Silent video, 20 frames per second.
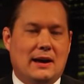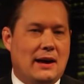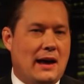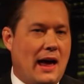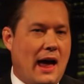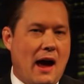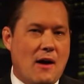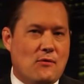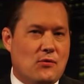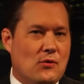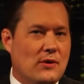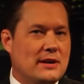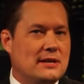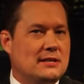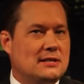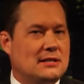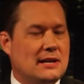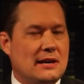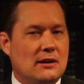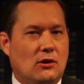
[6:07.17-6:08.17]
every
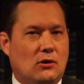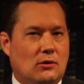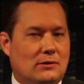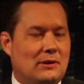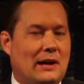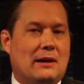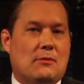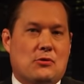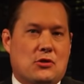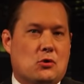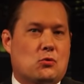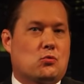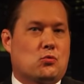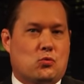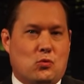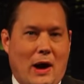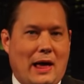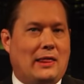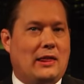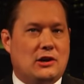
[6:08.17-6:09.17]
single, like, the
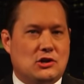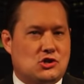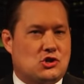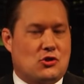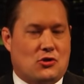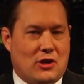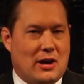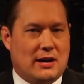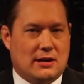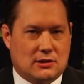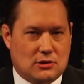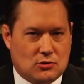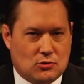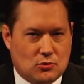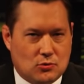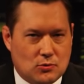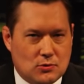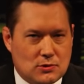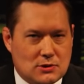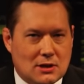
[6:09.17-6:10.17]
relish they
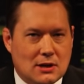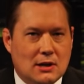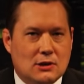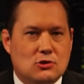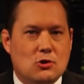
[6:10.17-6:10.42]
use